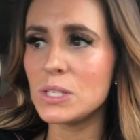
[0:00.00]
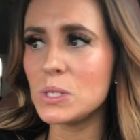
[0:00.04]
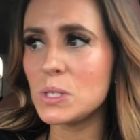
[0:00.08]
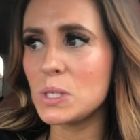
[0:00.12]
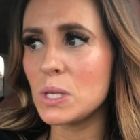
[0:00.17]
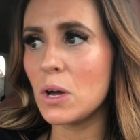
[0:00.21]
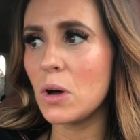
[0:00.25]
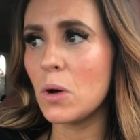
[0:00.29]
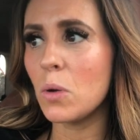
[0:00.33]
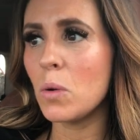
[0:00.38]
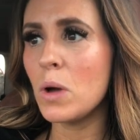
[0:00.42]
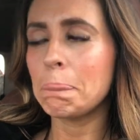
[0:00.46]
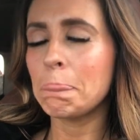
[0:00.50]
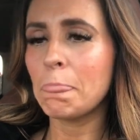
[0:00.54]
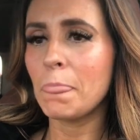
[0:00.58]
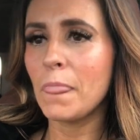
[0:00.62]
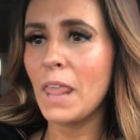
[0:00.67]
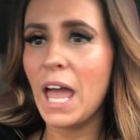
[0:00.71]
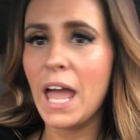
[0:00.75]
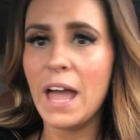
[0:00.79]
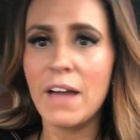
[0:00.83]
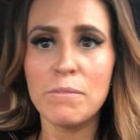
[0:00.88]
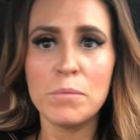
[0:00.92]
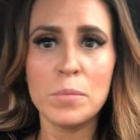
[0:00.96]
So
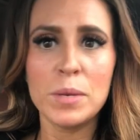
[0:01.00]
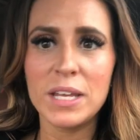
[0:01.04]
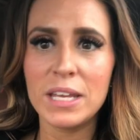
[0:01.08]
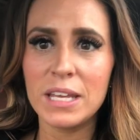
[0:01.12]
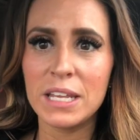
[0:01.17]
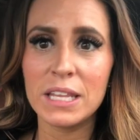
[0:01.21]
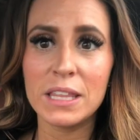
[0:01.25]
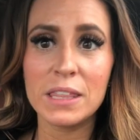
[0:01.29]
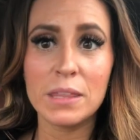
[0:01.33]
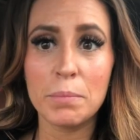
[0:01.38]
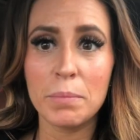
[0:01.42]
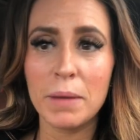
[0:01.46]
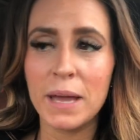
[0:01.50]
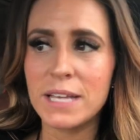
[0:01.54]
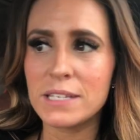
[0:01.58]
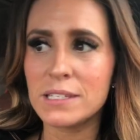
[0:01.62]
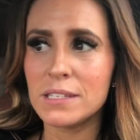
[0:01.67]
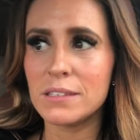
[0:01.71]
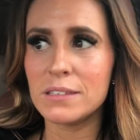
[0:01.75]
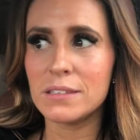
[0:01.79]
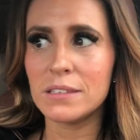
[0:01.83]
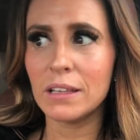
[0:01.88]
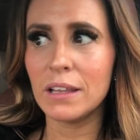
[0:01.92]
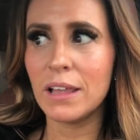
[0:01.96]
I haven't been eating the
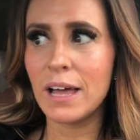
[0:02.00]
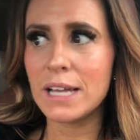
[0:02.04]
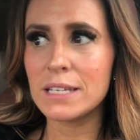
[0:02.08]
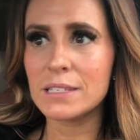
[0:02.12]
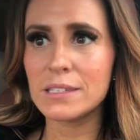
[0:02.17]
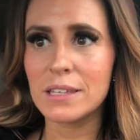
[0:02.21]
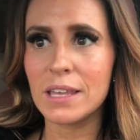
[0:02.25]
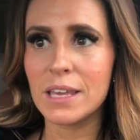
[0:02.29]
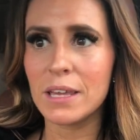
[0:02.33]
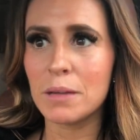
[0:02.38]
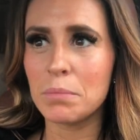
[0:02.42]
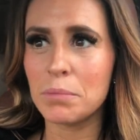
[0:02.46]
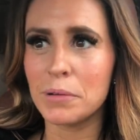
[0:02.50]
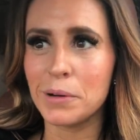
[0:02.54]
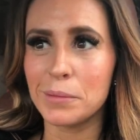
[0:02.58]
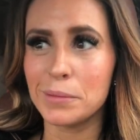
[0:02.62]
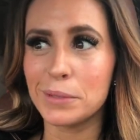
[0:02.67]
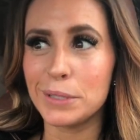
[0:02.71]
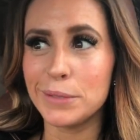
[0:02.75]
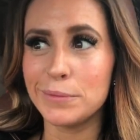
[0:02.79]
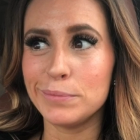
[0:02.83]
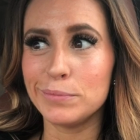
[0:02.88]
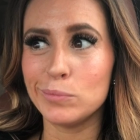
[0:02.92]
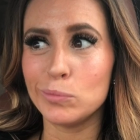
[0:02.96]
best the last like
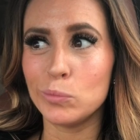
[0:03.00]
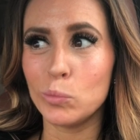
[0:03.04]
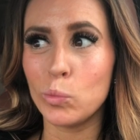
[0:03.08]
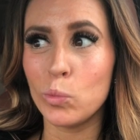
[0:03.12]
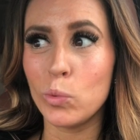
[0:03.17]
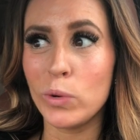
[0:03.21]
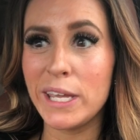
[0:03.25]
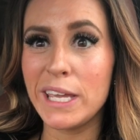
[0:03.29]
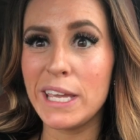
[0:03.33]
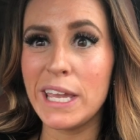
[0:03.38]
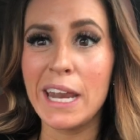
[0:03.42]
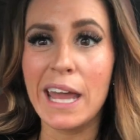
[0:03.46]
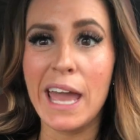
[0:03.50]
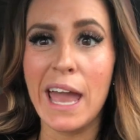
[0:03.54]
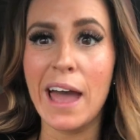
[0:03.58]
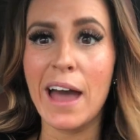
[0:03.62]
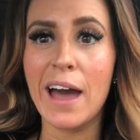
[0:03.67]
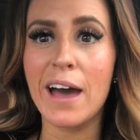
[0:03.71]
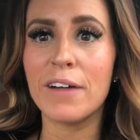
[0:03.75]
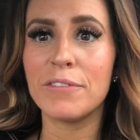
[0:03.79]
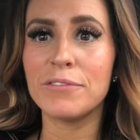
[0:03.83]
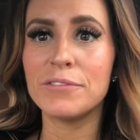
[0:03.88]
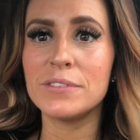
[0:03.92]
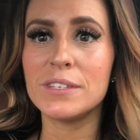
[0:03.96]
probably week and a
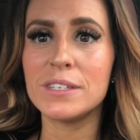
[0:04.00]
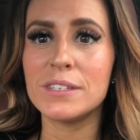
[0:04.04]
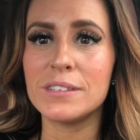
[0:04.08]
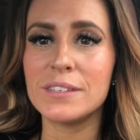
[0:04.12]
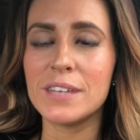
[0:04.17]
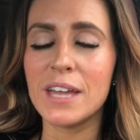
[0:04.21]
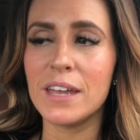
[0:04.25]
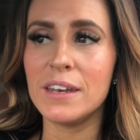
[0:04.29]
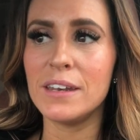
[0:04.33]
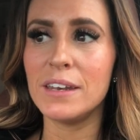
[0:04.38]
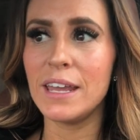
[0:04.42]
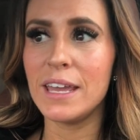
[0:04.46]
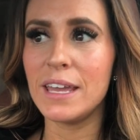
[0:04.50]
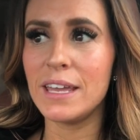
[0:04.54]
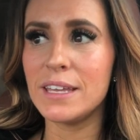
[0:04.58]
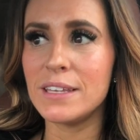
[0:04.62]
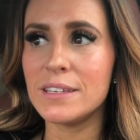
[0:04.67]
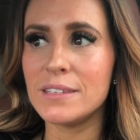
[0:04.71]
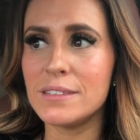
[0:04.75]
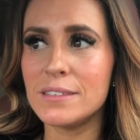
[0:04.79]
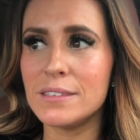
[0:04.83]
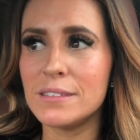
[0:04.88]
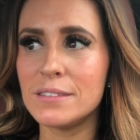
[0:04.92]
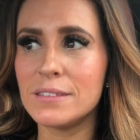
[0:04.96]
half to 10
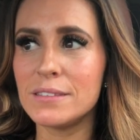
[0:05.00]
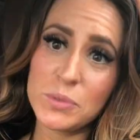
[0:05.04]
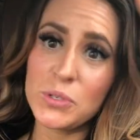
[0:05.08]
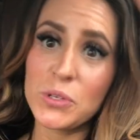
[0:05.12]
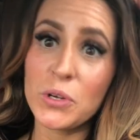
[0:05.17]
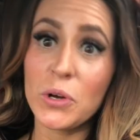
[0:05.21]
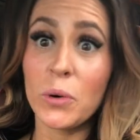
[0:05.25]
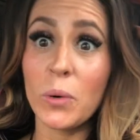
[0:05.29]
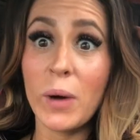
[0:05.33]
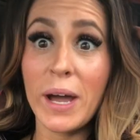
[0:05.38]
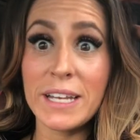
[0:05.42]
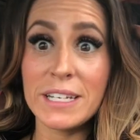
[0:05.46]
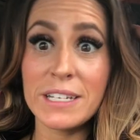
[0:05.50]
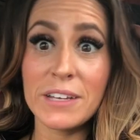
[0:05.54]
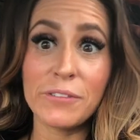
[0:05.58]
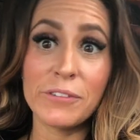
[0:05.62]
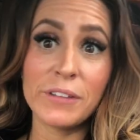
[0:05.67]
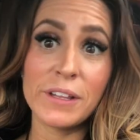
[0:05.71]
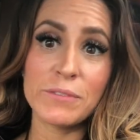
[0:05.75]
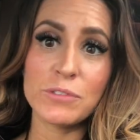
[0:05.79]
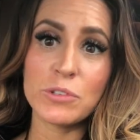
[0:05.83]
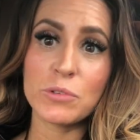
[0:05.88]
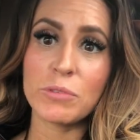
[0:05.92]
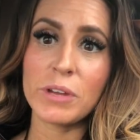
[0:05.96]
days. So I
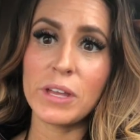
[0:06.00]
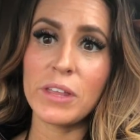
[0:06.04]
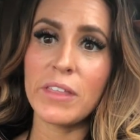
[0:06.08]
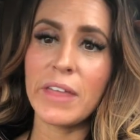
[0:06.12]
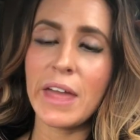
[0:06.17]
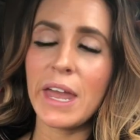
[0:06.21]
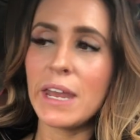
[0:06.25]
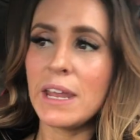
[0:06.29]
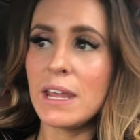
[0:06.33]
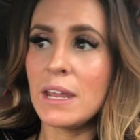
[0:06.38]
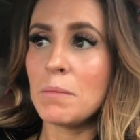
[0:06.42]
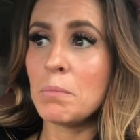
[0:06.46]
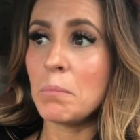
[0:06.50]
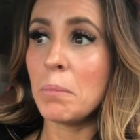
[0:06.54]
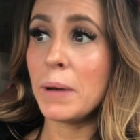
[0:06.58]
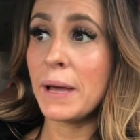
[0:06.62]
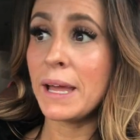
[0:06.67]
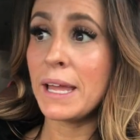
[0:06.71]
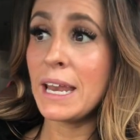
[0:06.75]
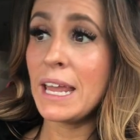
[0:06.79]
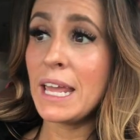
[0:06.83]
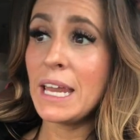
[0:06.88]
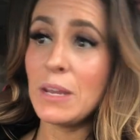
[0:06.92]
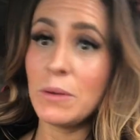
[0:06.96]
definitely have to reel that in.
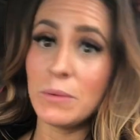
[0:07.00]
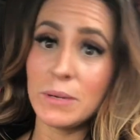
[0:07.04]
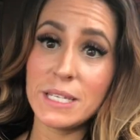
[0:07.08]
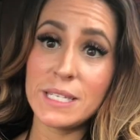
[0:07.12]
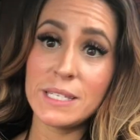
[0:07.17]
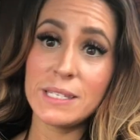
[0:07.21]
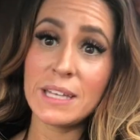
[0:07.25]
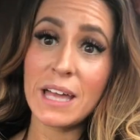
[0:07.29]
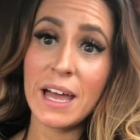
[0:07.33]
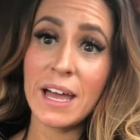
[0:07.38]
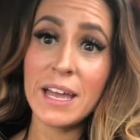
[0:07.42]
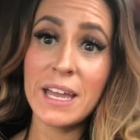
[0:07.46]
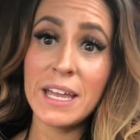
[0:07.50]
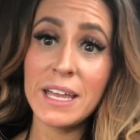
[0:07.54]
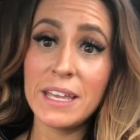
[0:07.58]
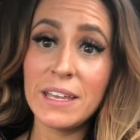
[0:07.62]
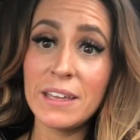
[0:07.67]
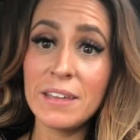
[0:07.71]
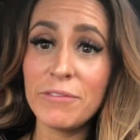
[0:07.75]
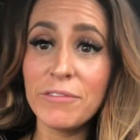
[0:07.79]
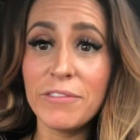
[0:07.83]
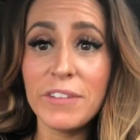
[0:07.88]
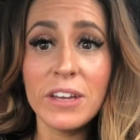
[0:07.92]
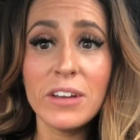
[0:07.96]
But anyways,
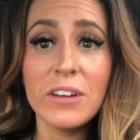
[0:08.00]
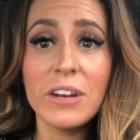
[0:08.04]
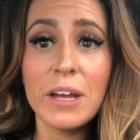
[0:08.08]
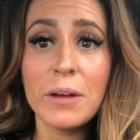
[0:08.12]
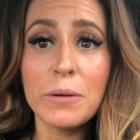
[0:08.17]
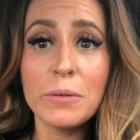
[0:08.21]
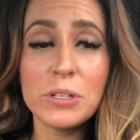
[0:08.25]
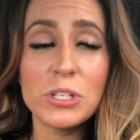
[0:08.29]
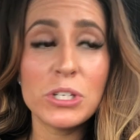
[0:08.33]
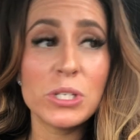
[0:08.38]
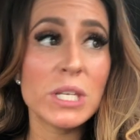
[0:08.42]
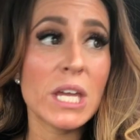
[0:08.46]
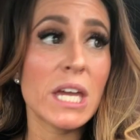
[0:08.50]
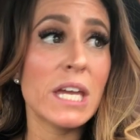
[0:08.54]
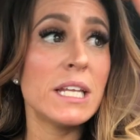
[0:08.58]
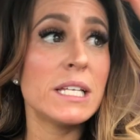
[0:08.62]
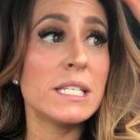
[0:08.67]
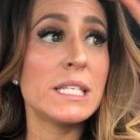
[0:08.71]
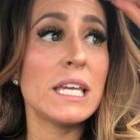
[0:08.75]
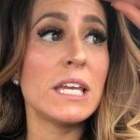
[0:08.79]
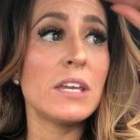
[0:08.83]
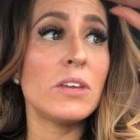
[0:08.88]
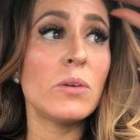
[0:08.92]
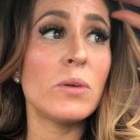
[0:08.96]
I figured I would just kind of
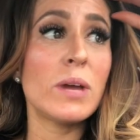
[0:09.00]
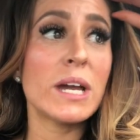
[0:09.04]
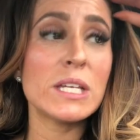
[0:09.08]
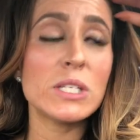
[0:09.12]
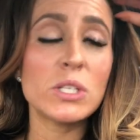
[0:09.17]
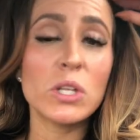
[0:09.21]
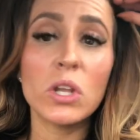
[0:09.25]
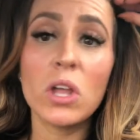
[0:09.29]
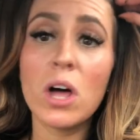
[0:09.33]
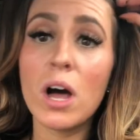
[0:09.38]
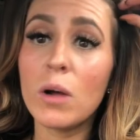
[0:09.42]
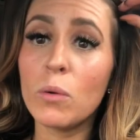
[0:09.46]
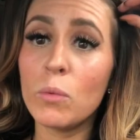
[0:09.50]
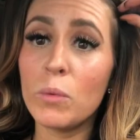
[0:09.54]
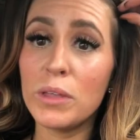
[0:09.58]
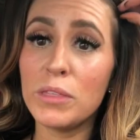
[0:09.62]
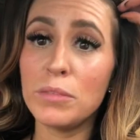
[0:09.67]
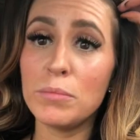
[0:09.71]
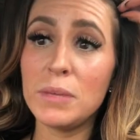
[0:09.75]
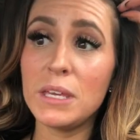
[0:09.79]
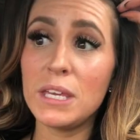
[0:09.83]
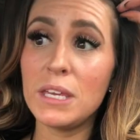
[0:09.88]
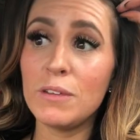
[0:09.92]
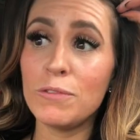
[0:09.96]
take you guys along
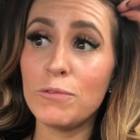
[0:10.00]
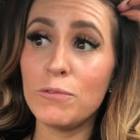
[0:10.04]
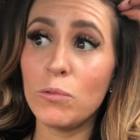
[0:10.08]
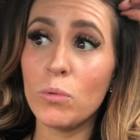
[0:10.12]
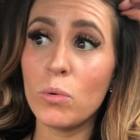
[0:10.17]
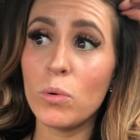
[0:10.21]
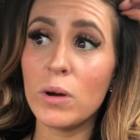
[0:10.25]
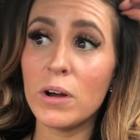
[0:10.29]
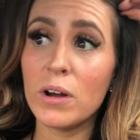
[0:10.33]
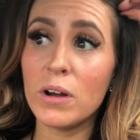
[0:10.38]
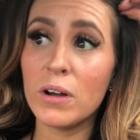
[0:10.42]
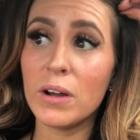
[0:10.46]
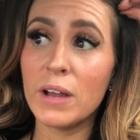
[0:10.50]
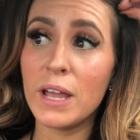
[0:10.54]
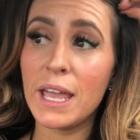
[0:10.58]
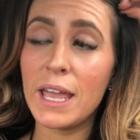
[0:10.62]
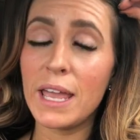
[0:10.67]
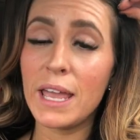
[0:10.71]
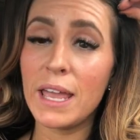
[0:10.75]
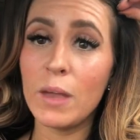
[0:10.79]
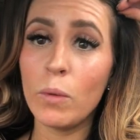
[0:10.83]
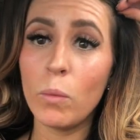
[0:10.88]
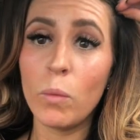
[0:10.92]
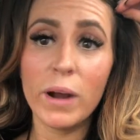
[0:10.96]
with me for
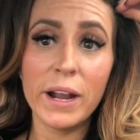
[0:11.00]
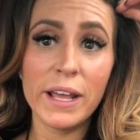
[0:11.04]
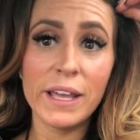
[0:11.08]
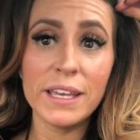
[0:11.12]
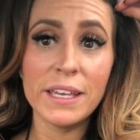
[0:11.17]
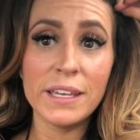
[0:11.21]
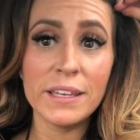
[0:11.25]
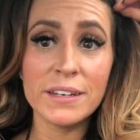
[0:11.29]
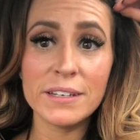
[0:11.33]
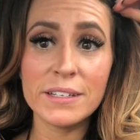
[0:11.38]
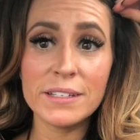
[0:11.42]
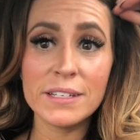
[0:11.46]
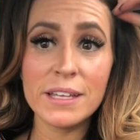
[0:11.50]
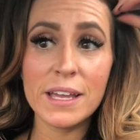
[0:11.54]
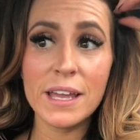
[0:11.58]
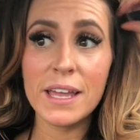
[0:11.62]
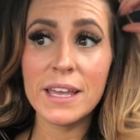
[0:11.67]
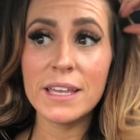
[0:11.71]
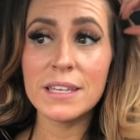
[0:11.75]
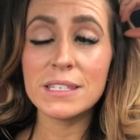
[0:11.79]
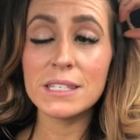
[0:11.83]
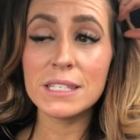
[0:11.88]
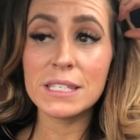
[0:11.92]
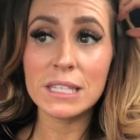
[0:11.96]
a what I eat in a
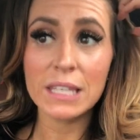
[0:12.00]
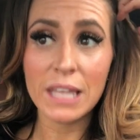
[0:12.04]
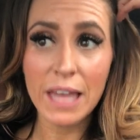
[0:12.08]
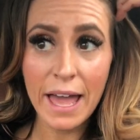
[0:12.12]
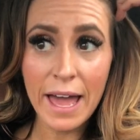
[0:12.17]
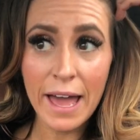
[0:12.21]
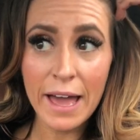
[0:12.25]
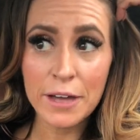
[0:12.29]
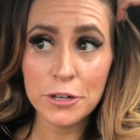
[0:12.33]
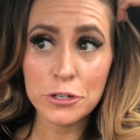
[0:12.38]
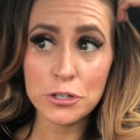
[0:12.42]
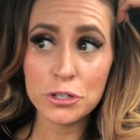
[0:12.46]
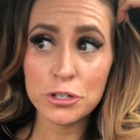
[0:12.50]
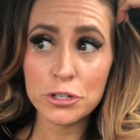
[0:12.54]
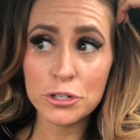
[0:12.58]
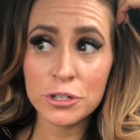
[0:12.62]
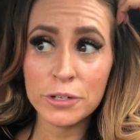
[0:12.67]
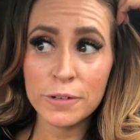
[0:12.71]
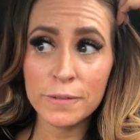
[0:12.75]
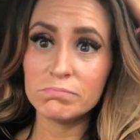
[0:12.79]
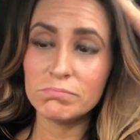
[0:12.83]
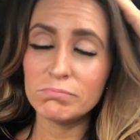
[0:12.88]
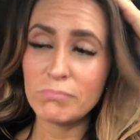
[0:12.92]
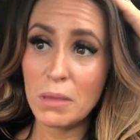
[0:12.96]
day slash
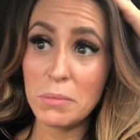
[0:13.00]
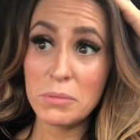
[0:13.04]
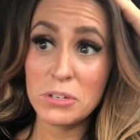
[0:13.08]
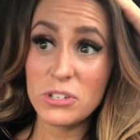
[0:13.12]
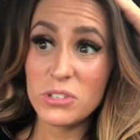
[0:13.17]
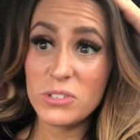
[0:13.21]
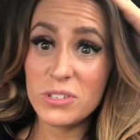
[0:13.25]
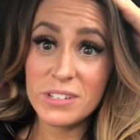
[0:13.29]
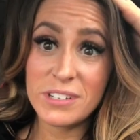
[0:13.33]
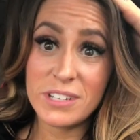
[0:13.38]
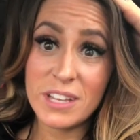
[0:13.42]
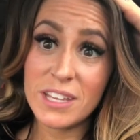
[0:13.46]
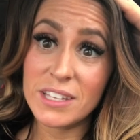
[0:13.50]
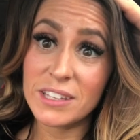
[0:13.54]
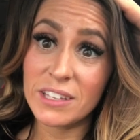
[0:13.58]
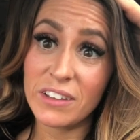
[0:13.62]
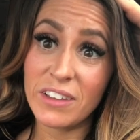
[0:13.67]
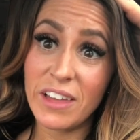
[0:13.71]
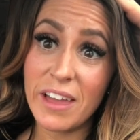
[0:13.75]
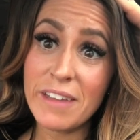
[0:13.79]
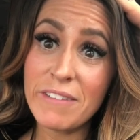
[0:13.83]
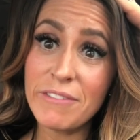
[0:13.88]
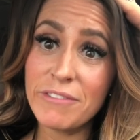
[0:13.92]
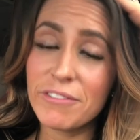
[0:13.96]
maybe just a day in the
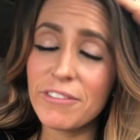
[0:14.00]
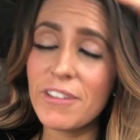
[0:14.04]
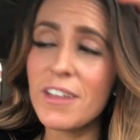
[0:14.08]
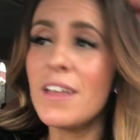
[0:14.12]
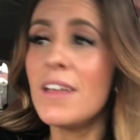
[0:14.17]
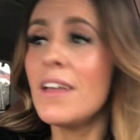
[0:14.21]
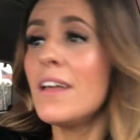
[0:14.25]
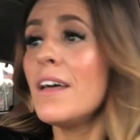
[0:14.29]
life.